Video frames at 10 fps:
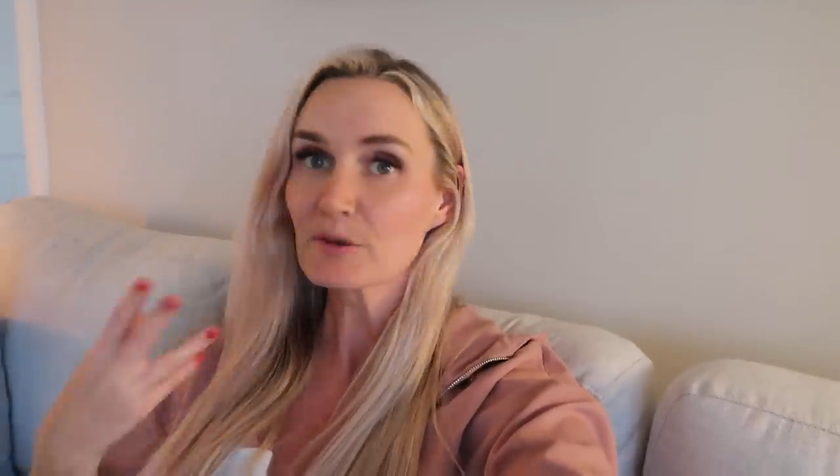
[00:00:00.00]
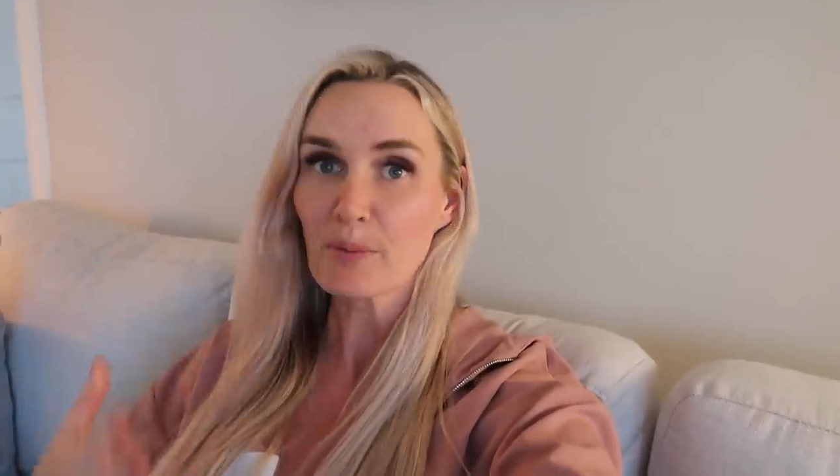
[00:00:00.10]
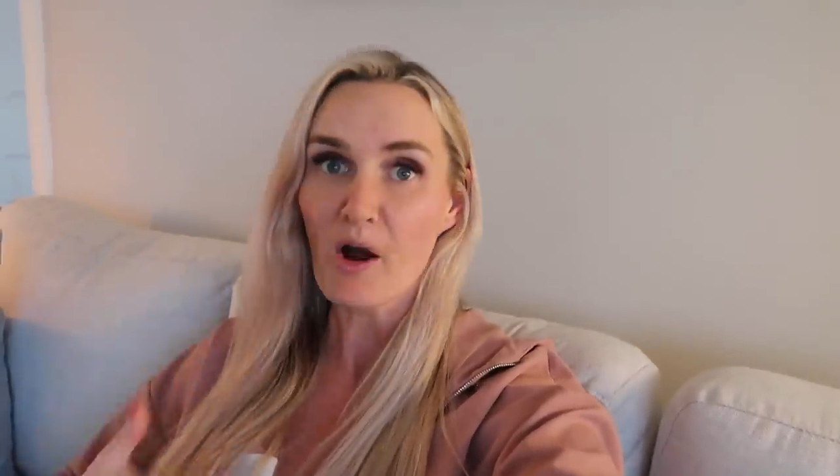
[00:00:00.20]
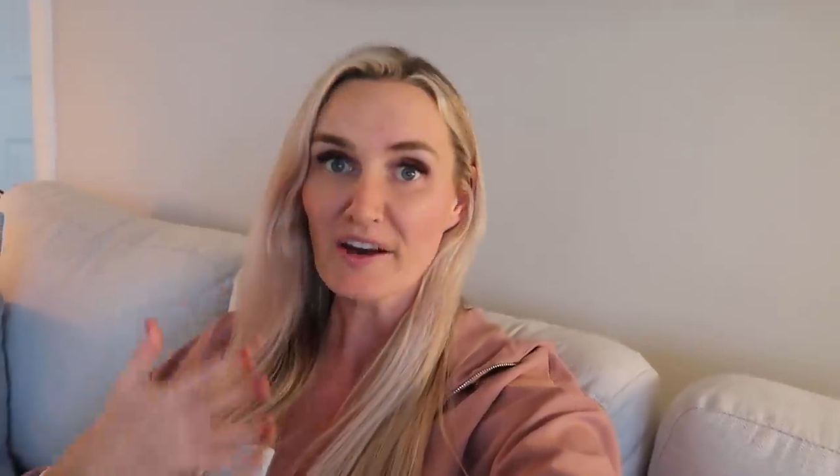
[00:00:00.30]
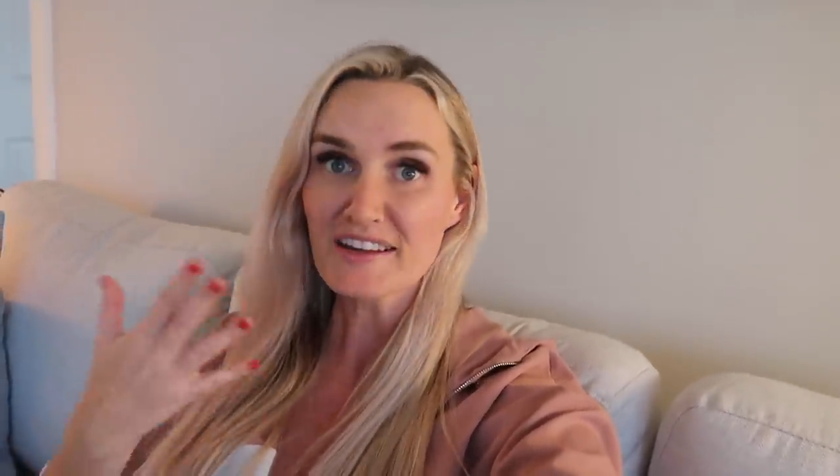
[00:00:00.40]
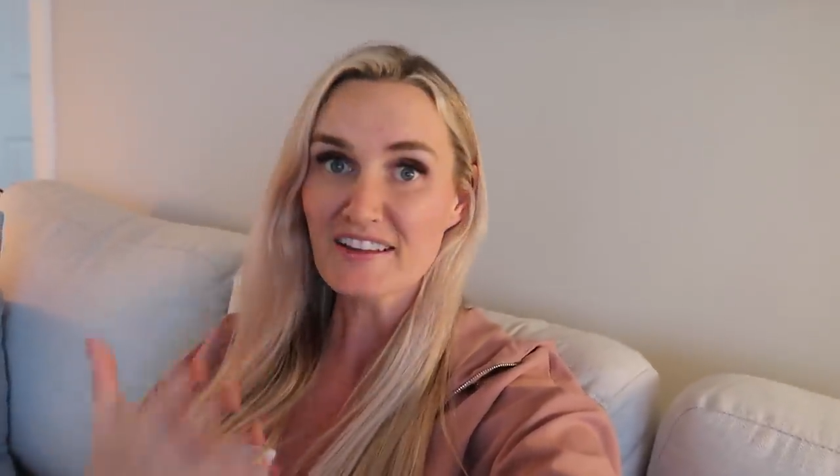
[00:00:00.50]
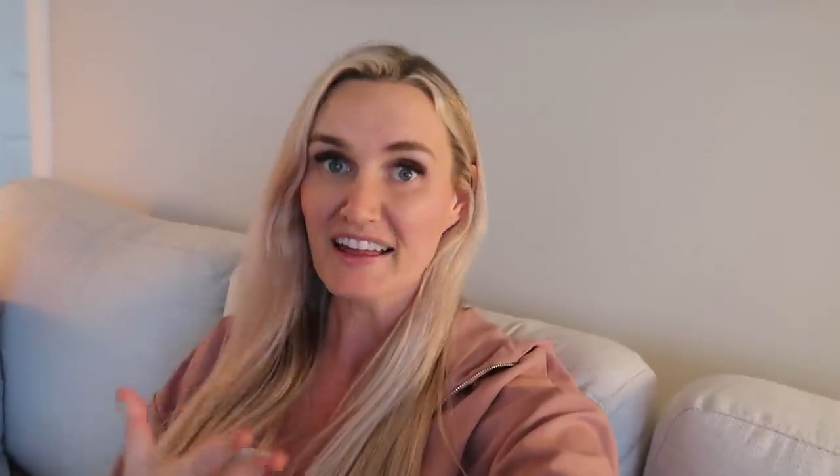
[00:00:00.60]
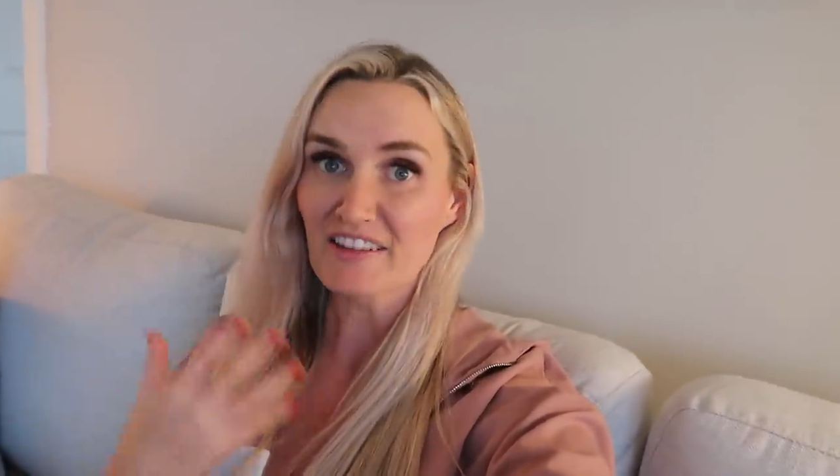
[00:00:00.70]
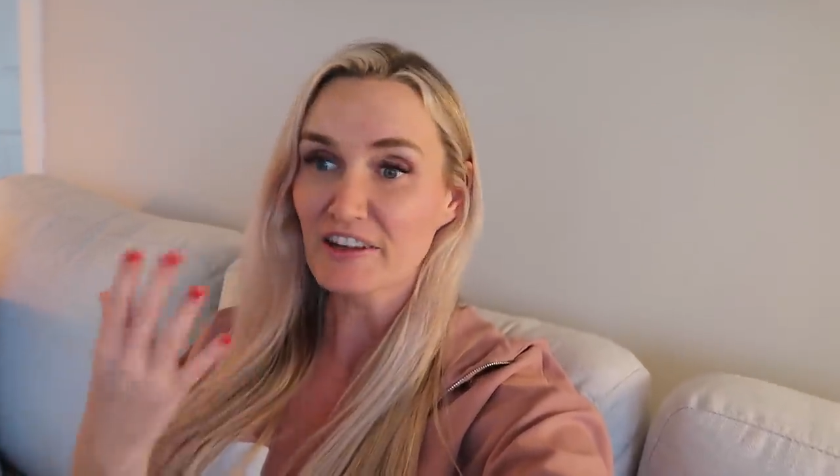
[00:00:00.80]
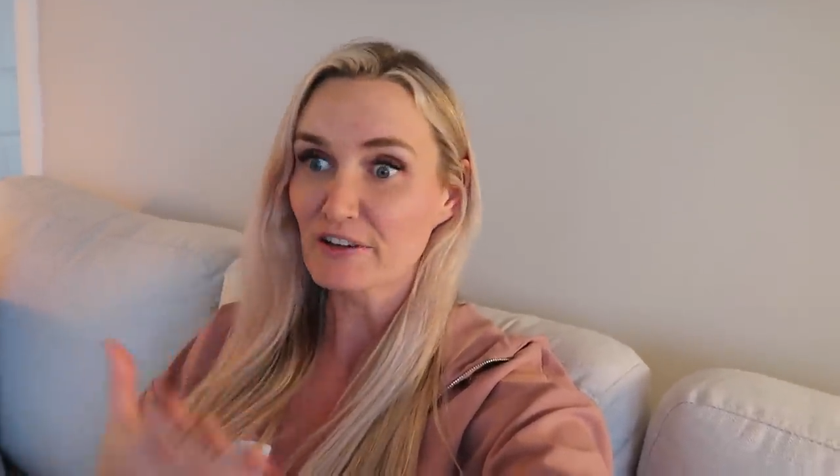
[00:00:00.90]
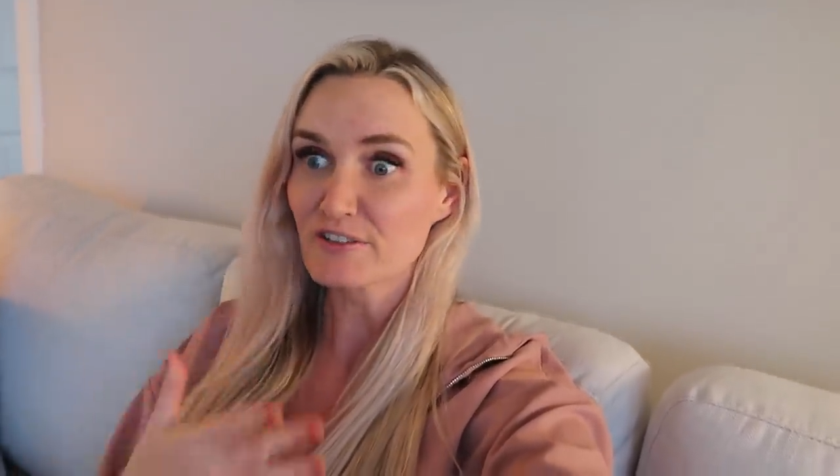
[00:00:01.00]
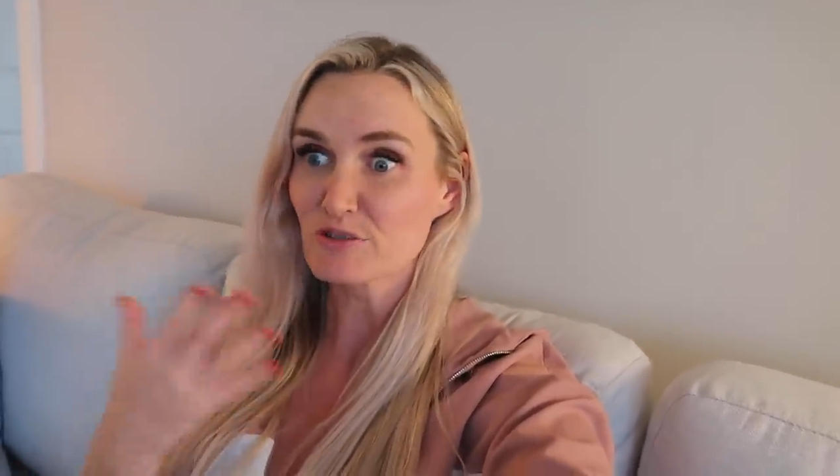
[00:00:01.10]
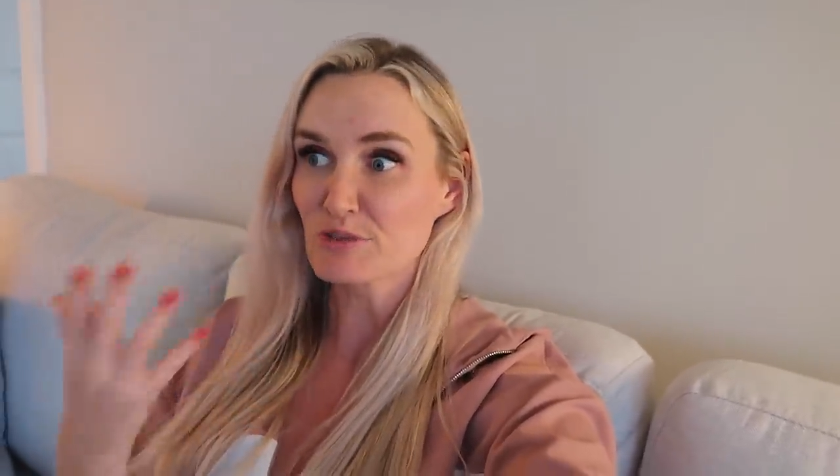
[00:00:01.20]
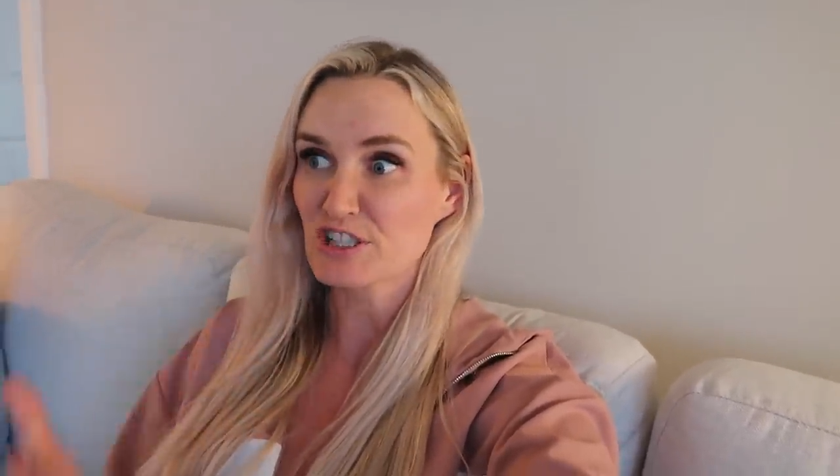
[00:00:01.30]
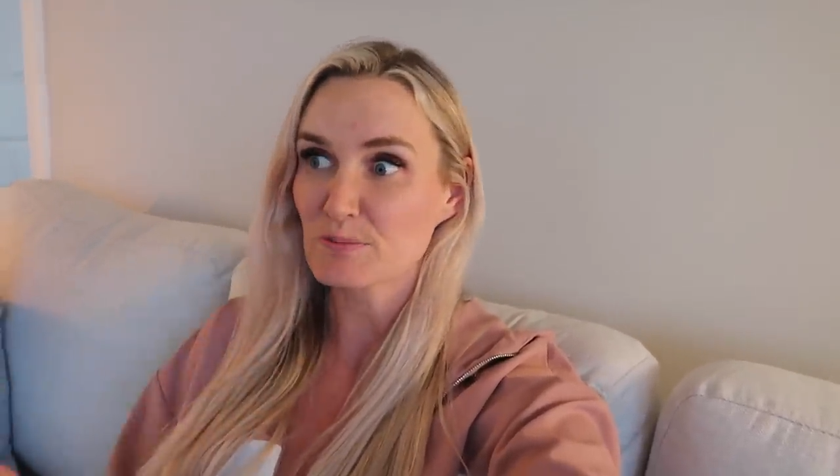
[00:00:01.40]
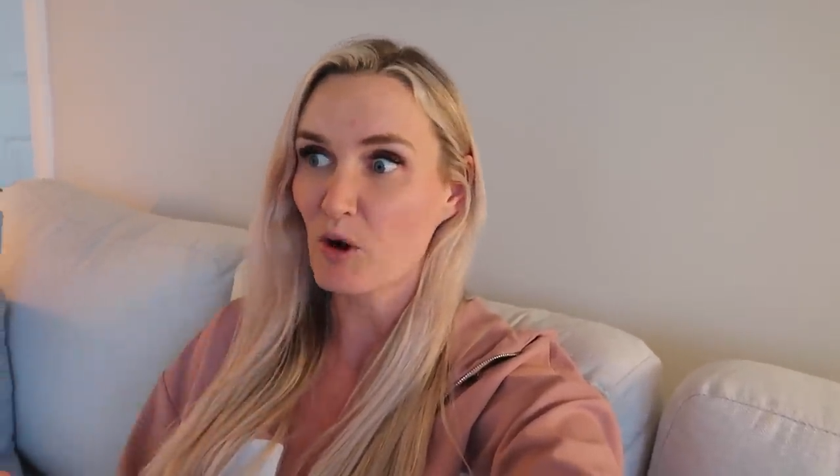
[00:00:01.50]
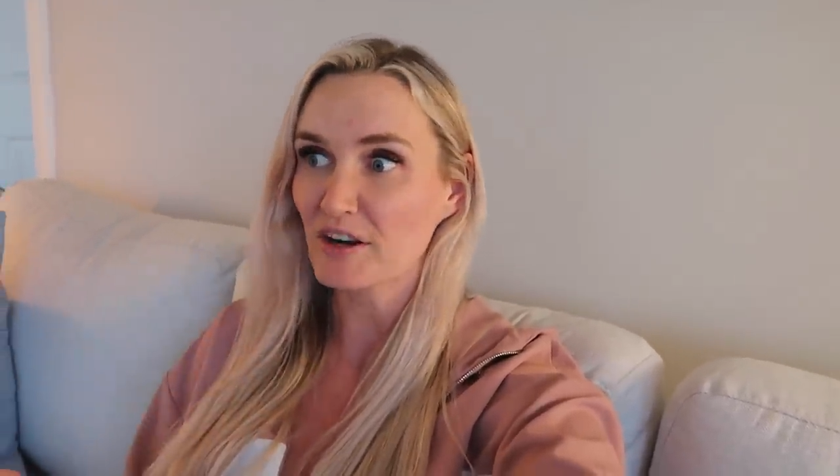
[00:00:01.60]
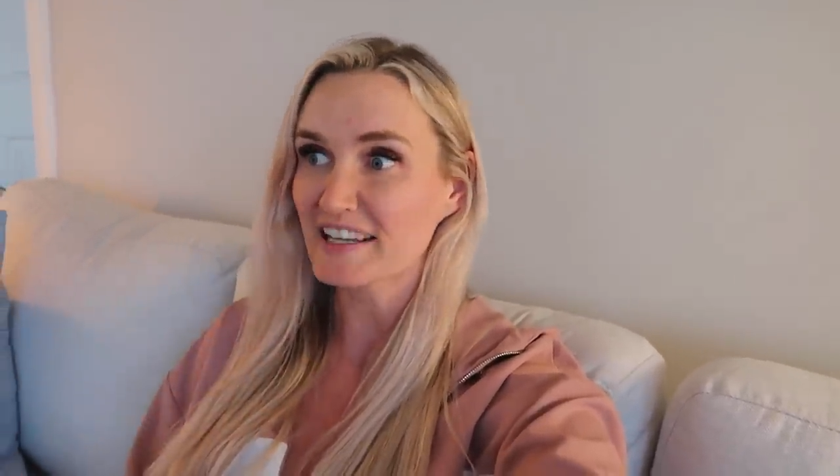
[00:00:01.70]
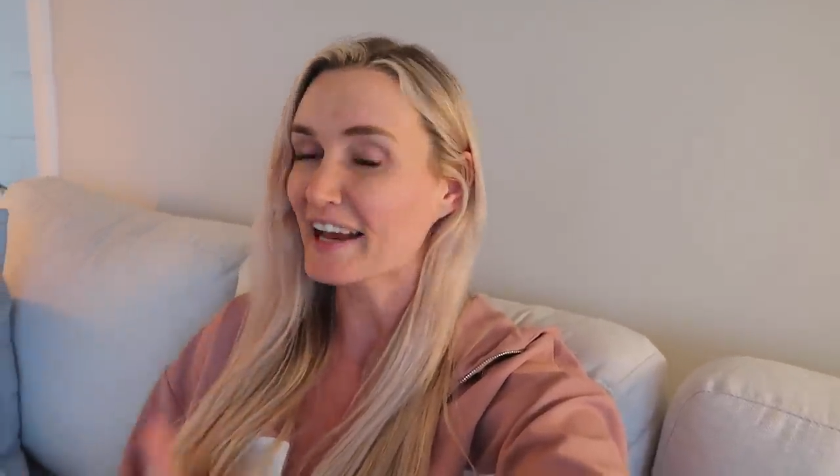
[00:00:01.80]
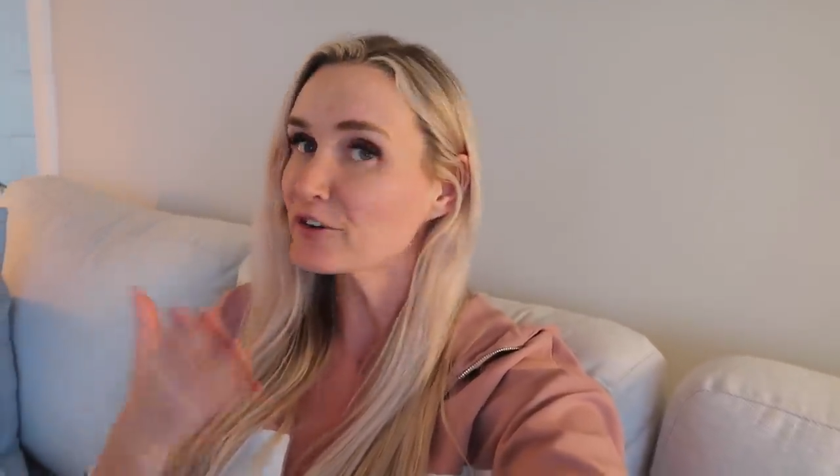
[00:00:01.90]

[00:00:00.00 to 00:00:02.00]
your body like literally is responding.